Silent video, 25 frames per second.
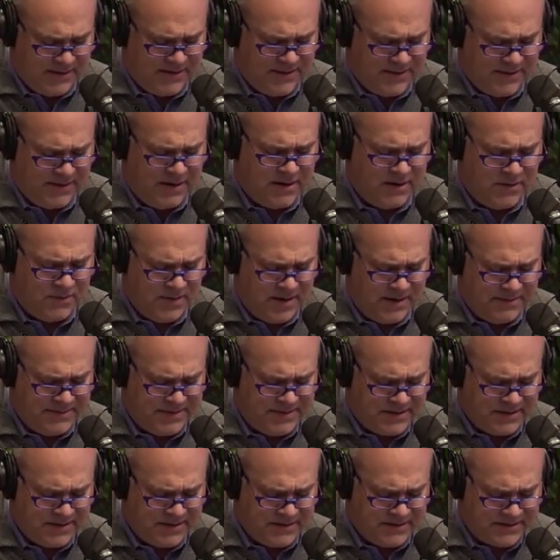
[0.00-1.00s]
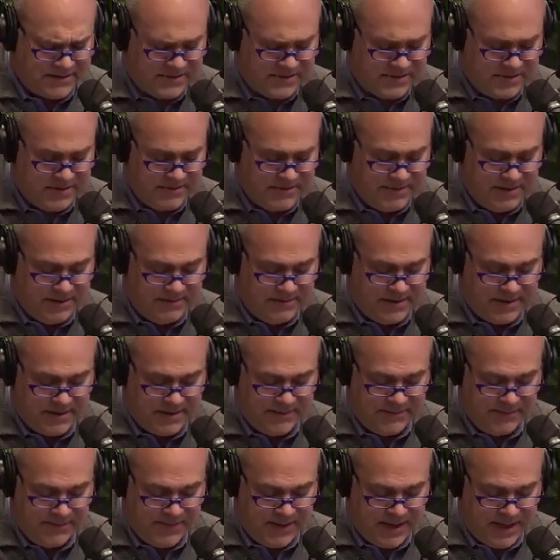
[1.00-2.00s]
the, our webinar is going to be
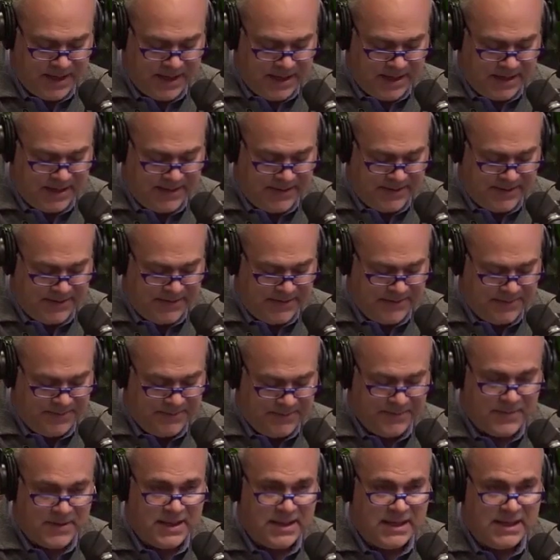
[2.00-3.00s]
about um,